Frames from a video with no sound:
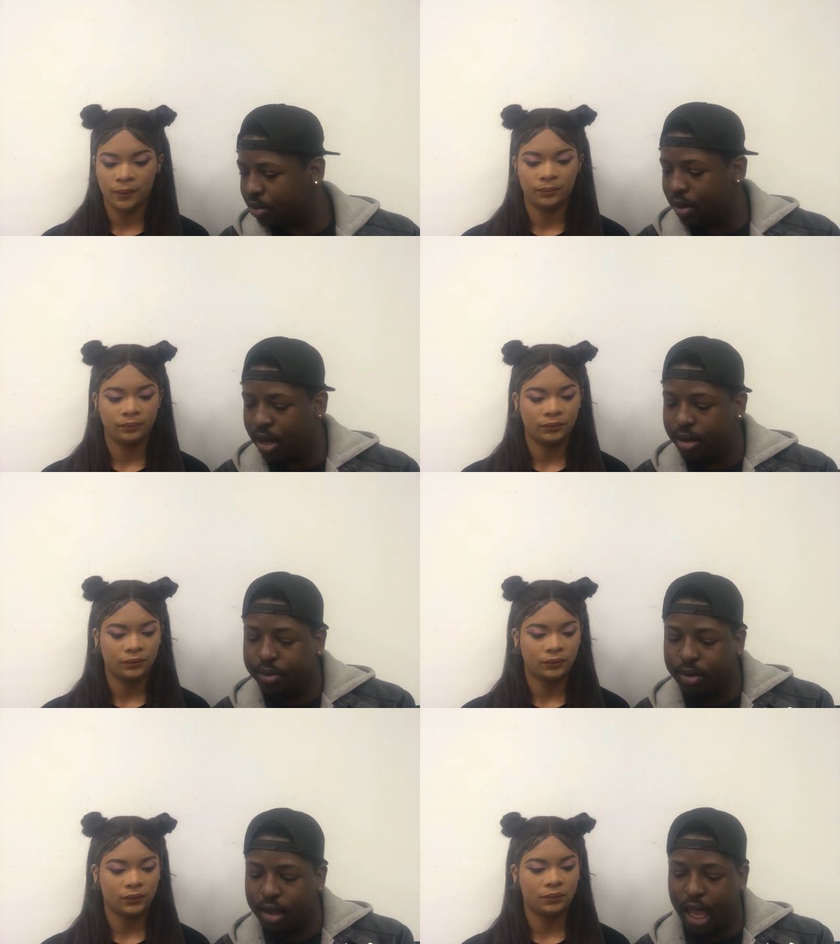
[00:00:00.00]
Speaker 1: No.
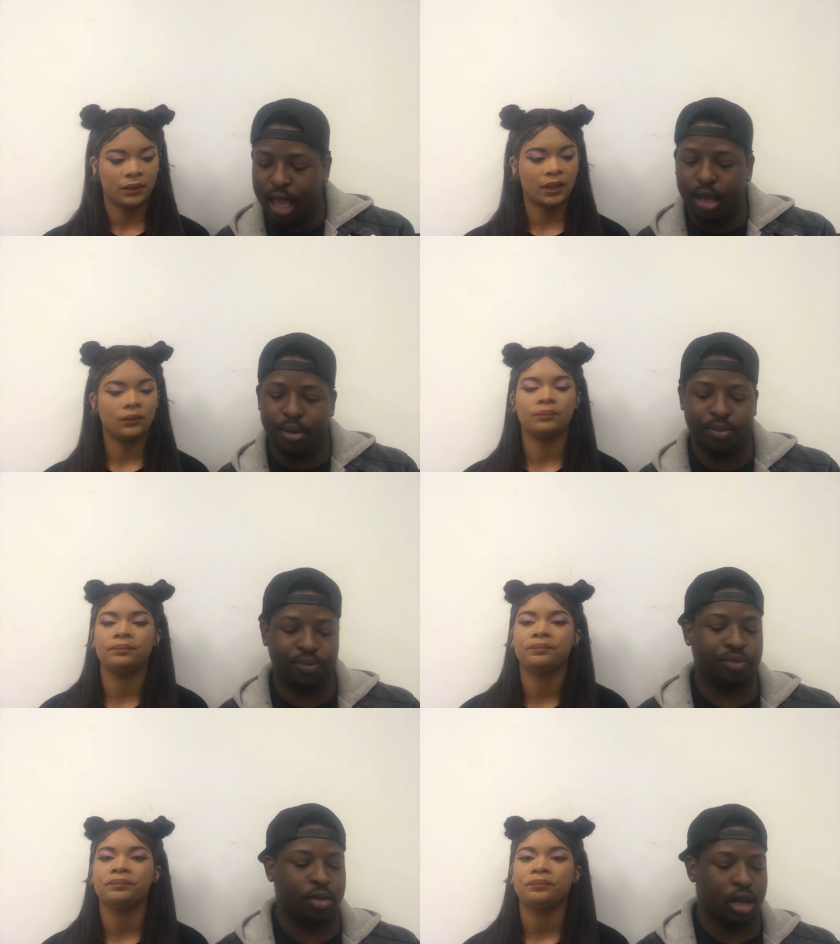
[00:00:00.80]
One, eight.
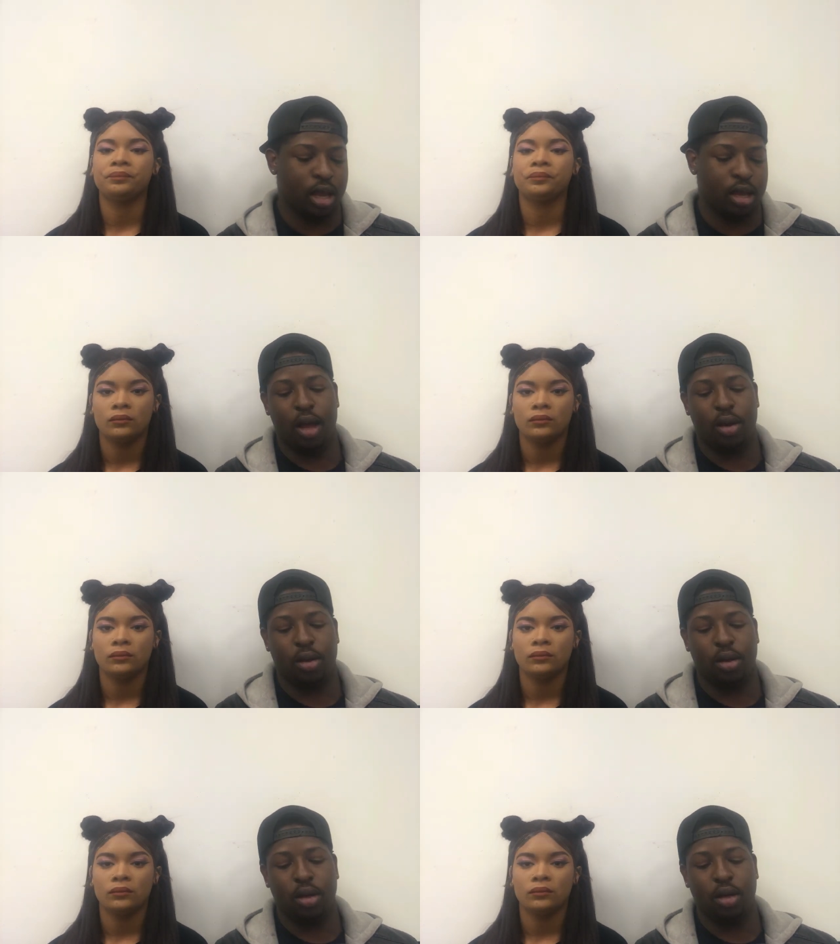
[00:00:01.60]

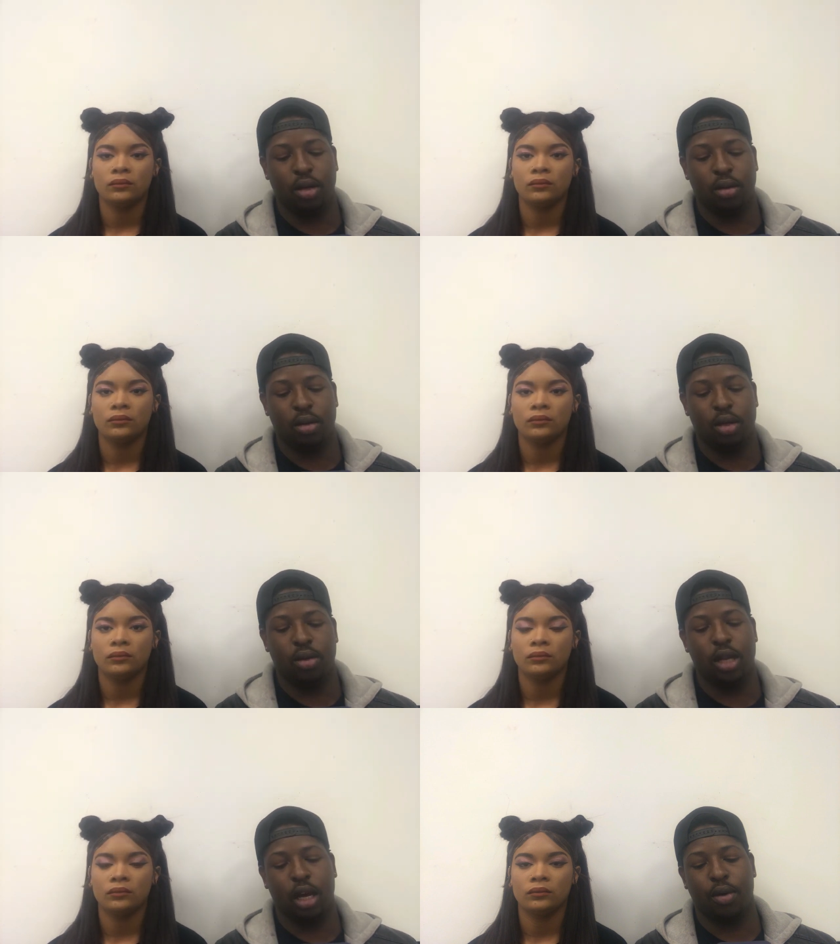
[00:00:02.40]
How
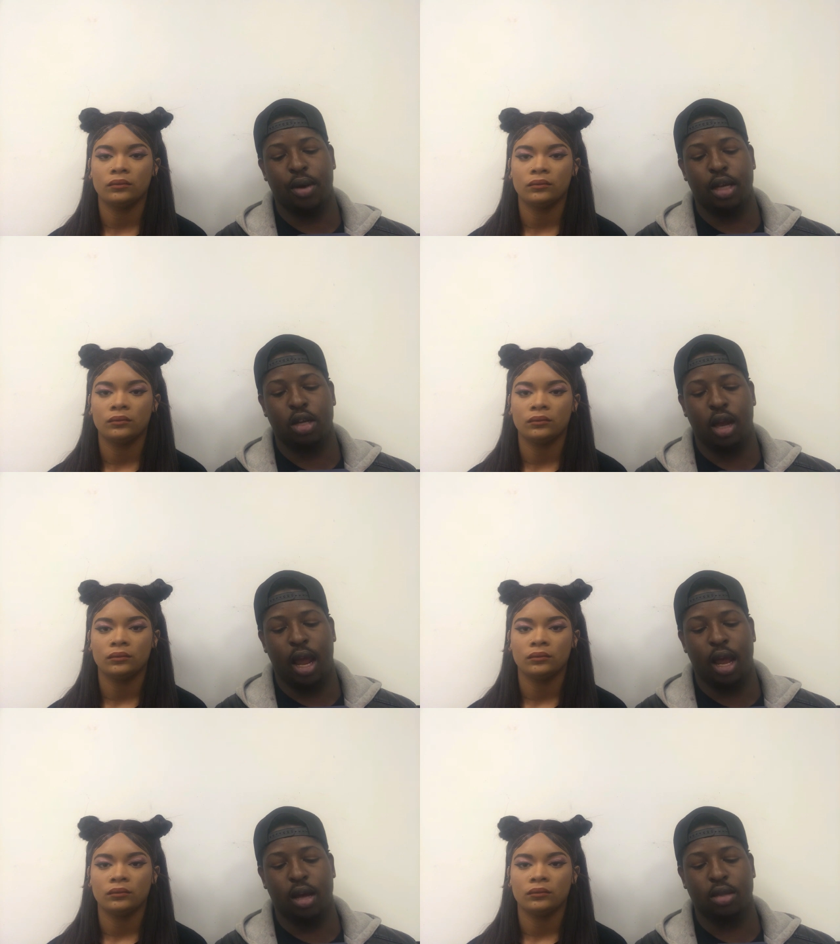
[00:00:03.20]
you decorate your
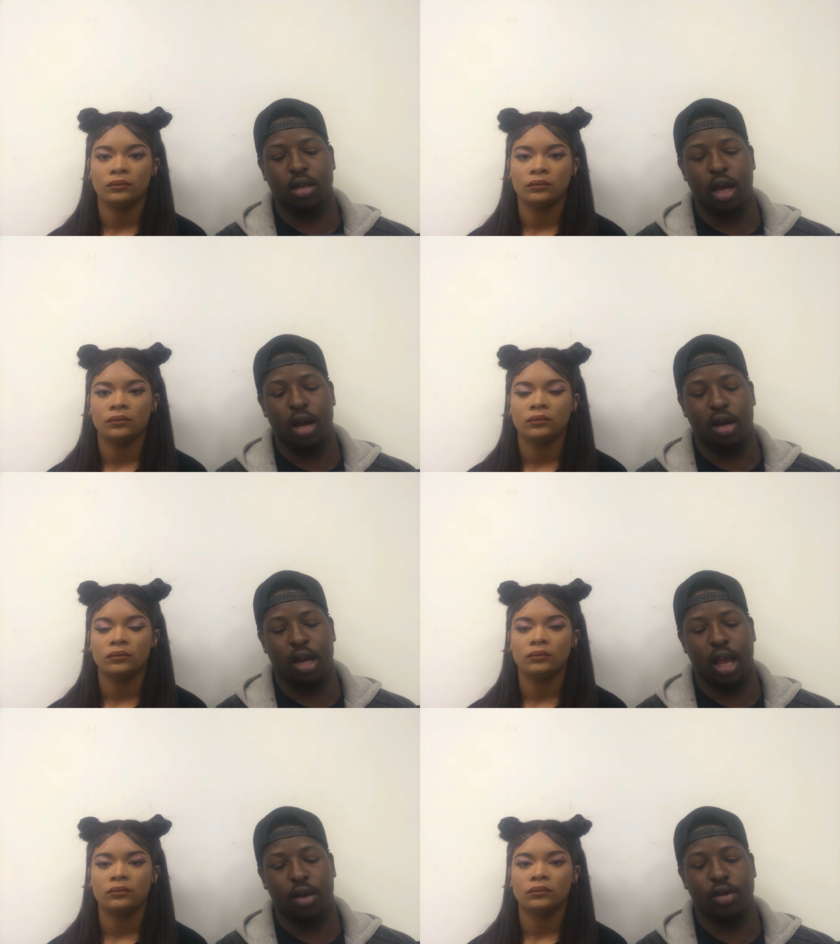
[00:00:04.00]
house
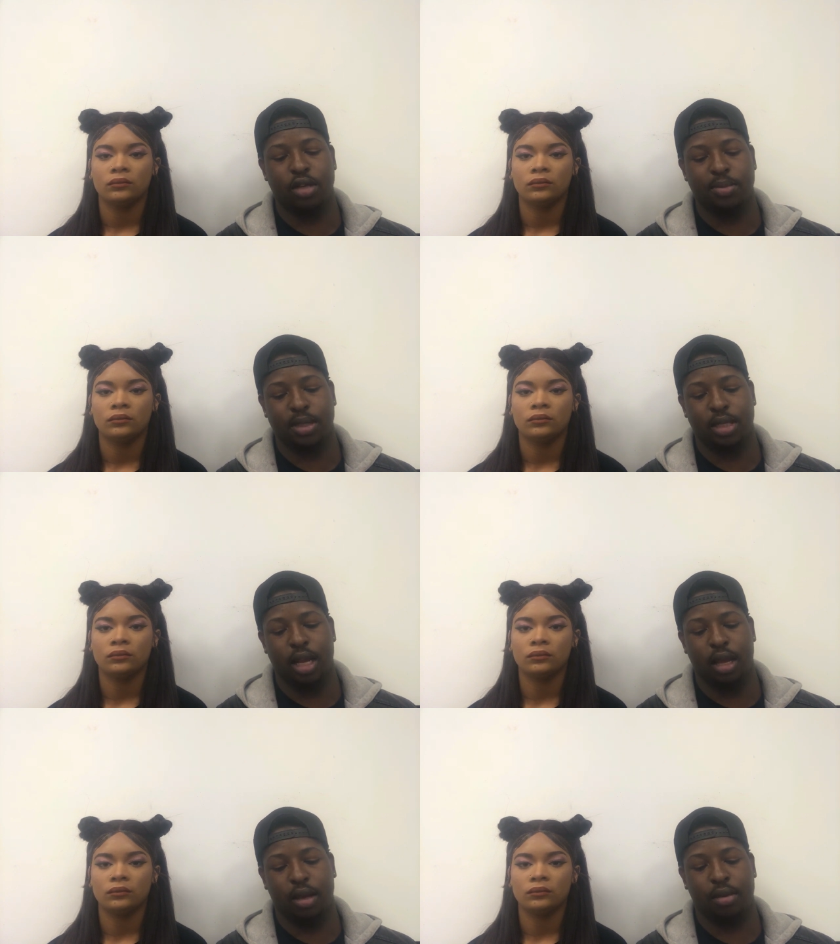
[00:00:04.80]
on a Christmas day?